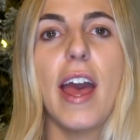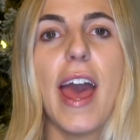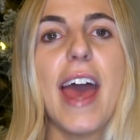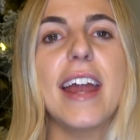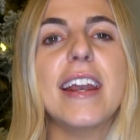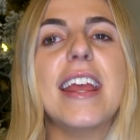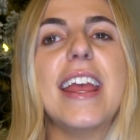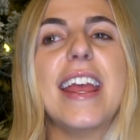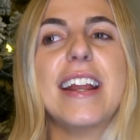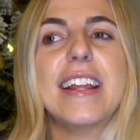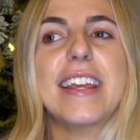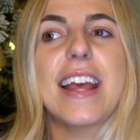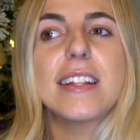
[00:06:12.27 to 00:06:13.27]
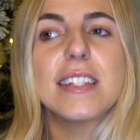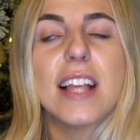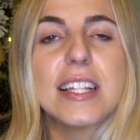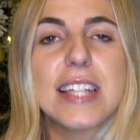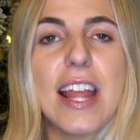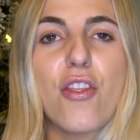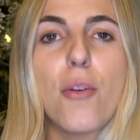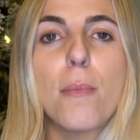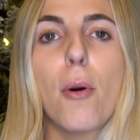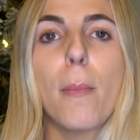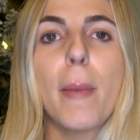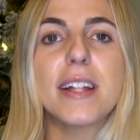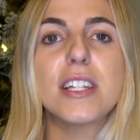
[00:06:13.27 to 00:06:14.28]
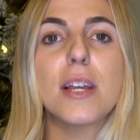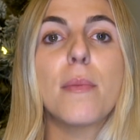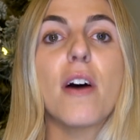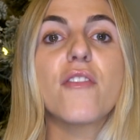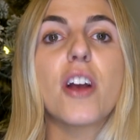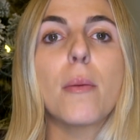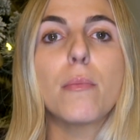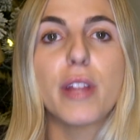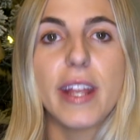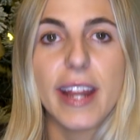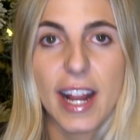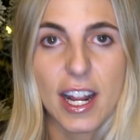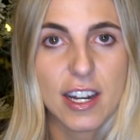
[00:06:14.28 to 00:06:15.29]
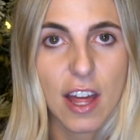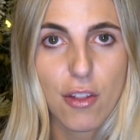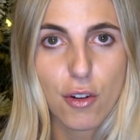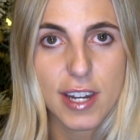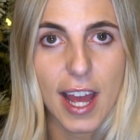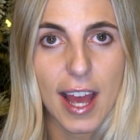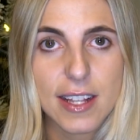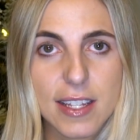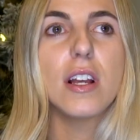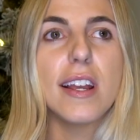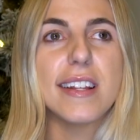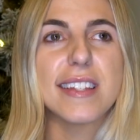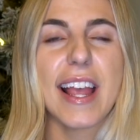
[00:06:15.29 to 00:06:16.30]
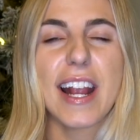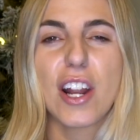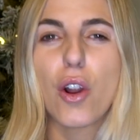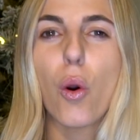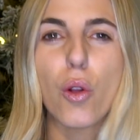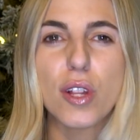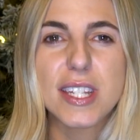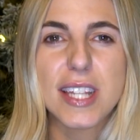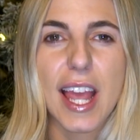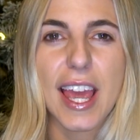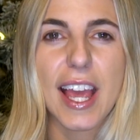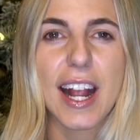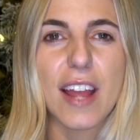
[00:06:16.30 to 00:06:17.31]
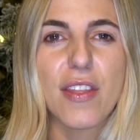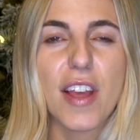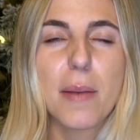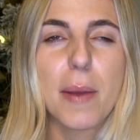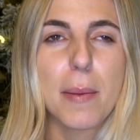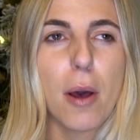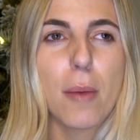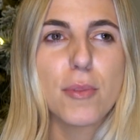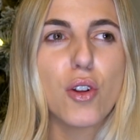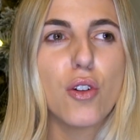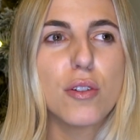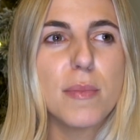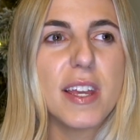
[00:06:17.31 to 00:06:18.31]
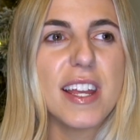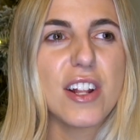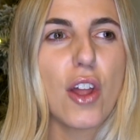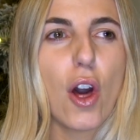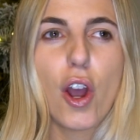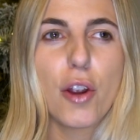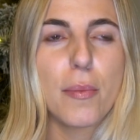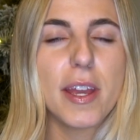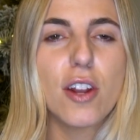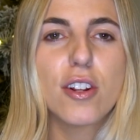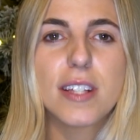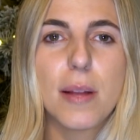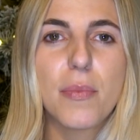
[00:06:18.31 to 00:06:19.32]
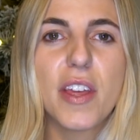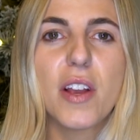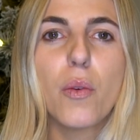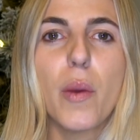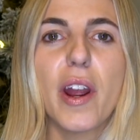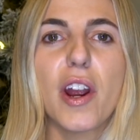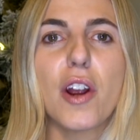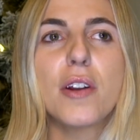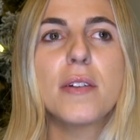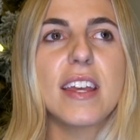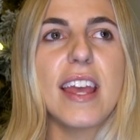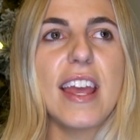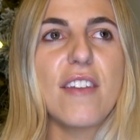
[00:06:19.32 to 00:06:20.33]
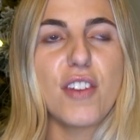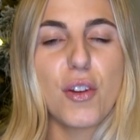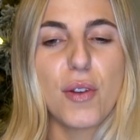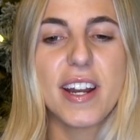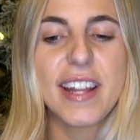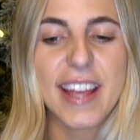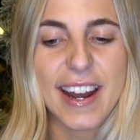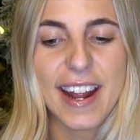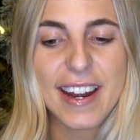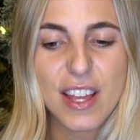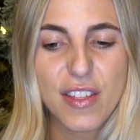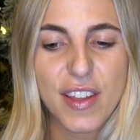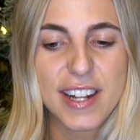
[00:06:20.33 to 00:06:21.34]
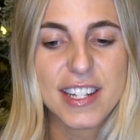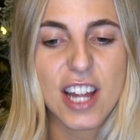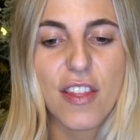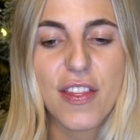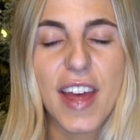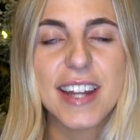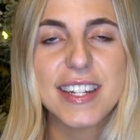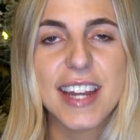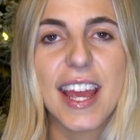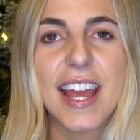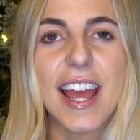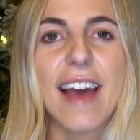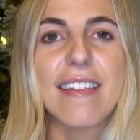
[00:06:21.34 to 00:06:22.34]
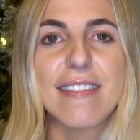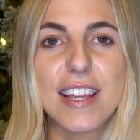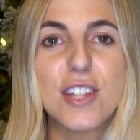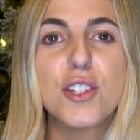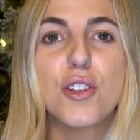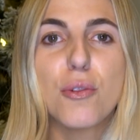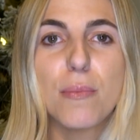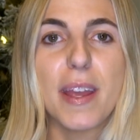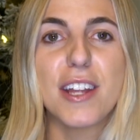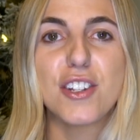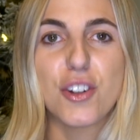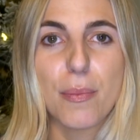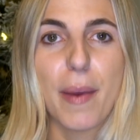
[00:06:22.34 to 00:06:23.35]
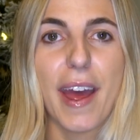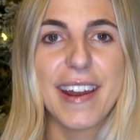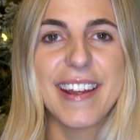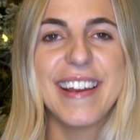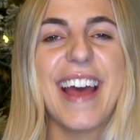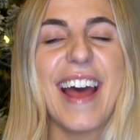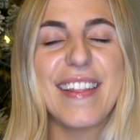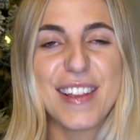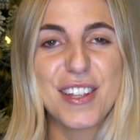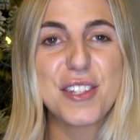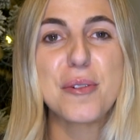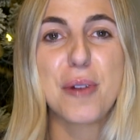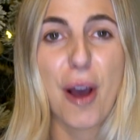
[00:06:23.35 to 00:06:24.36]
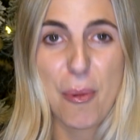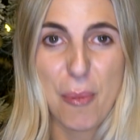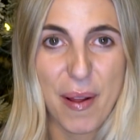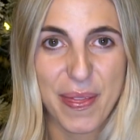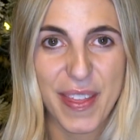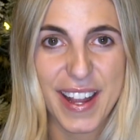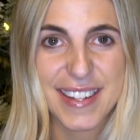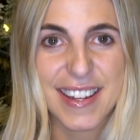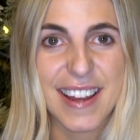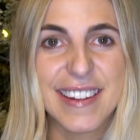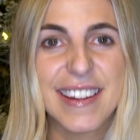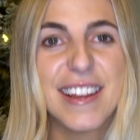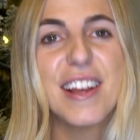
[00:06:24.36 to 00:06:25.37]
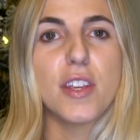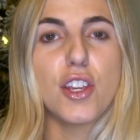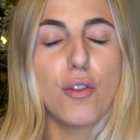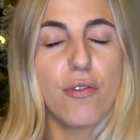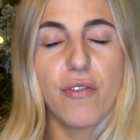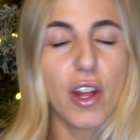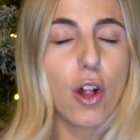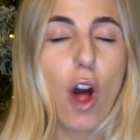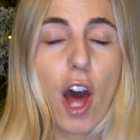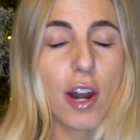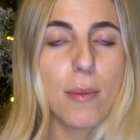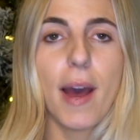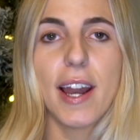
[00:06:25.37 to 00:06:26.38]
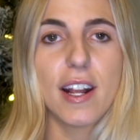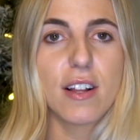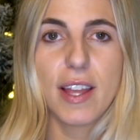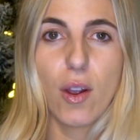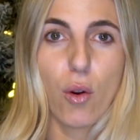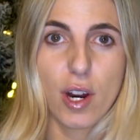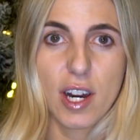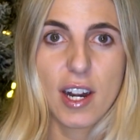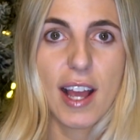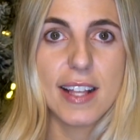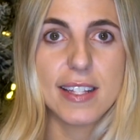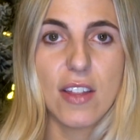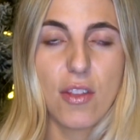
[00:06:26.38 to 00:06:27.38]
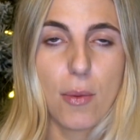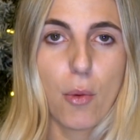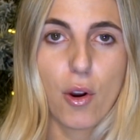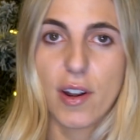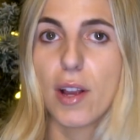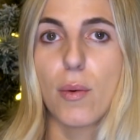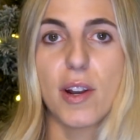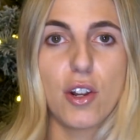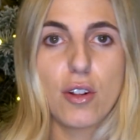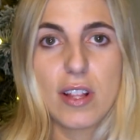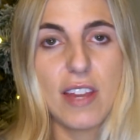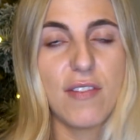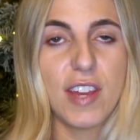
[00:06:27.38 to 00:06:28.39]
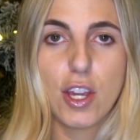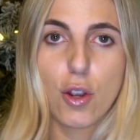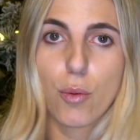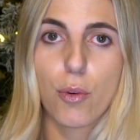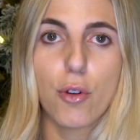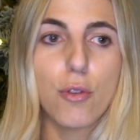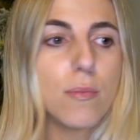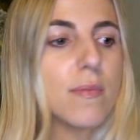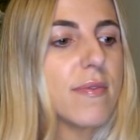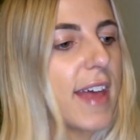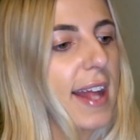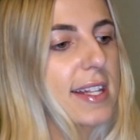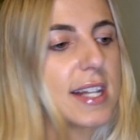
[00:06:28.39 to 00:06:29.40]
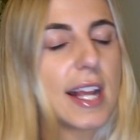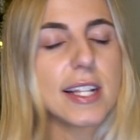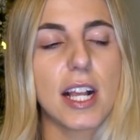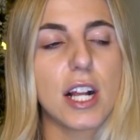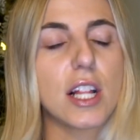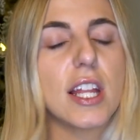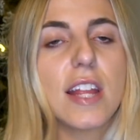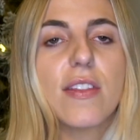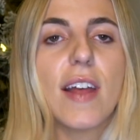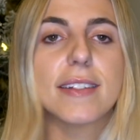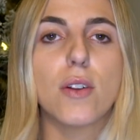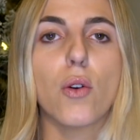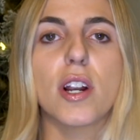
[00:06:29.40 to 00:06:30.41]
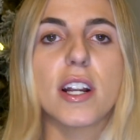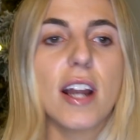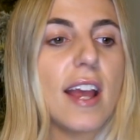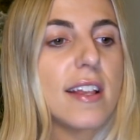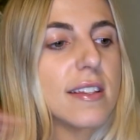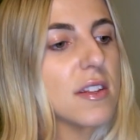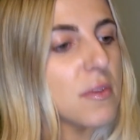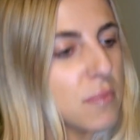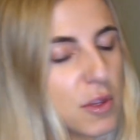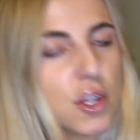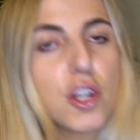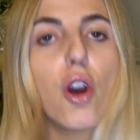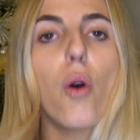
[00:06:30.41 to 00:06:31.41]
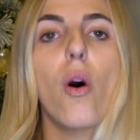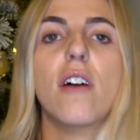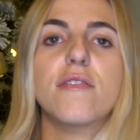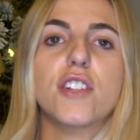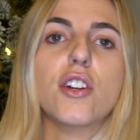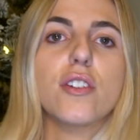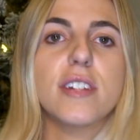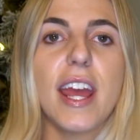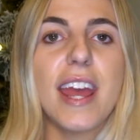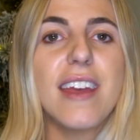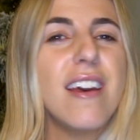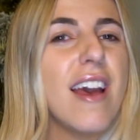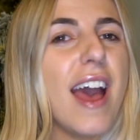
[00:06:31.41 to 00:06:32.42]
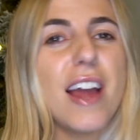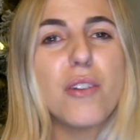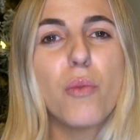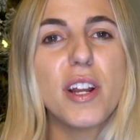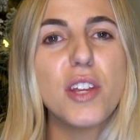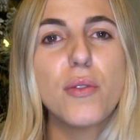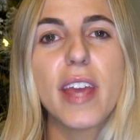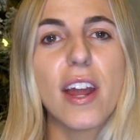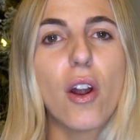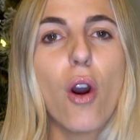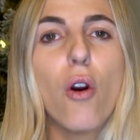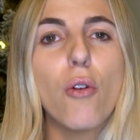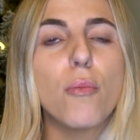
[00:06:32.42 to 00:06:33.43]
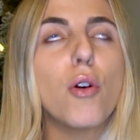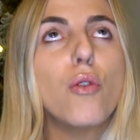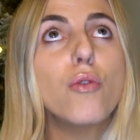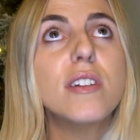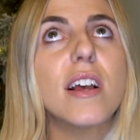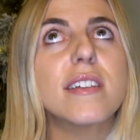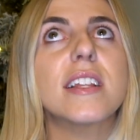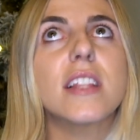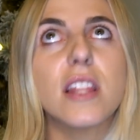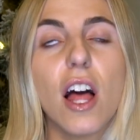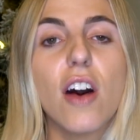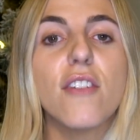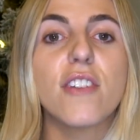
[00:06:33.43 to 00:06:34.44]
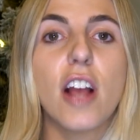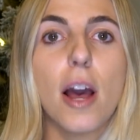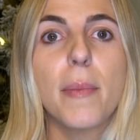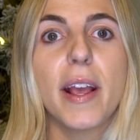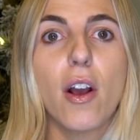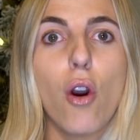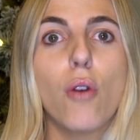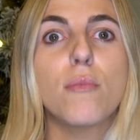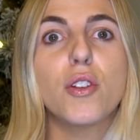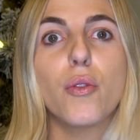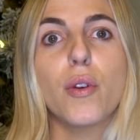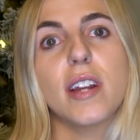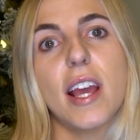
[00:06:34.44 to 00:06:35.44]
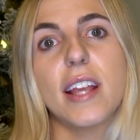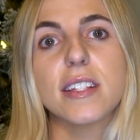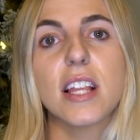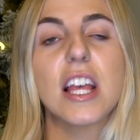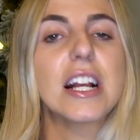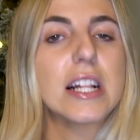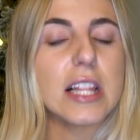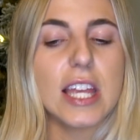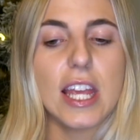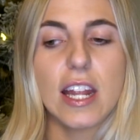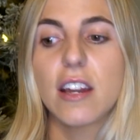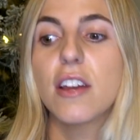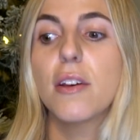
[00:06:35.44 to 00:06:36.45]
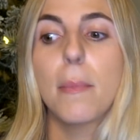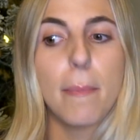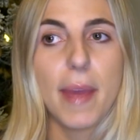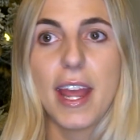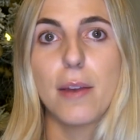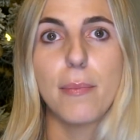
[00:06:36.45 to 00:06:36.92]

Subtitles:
and it gets us in the momentum of completing another task. It's like an old saying, I think my mom told me in the army or something, where if you didn't get anything done that day, at least you made your bed. At least you got one thing done. You feel automatically organized in the morning when you're leaving your room. That's nice and clean, that's organized. Go off to your day. And when you get home, who doesn't love coming home to a nice, clean, made